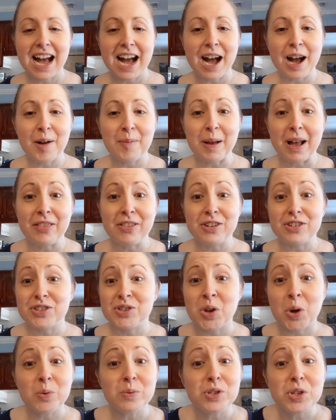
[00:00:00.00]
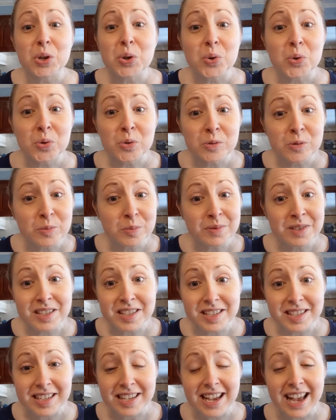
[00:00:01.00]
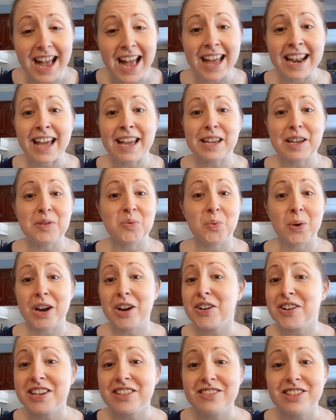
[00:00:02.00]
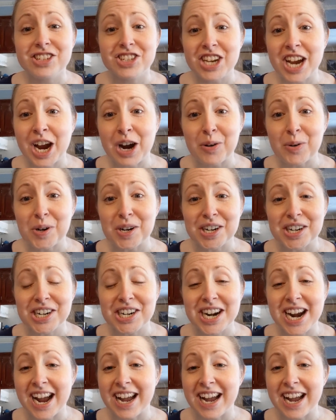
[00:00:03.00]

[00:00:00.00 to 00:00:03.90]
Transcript: And there's no tubes, and I can wear it in the shower.